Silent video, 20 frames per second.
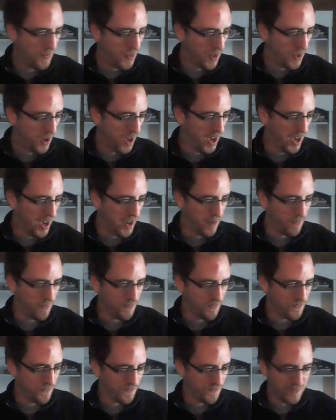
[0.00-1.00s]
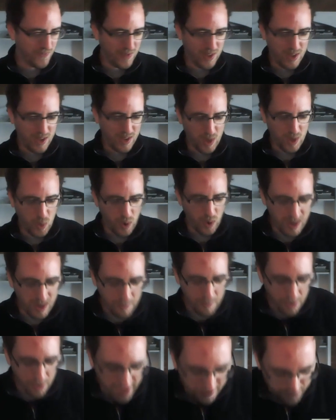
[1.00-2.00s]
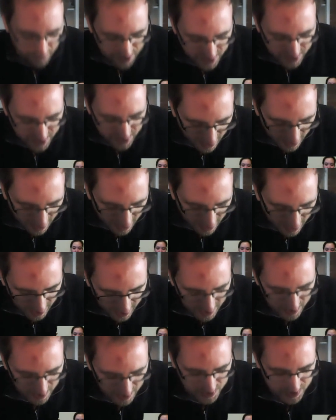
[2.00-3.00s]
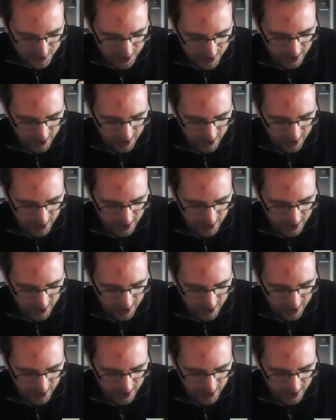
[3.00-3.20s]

Um, well, let me think if there's anything else.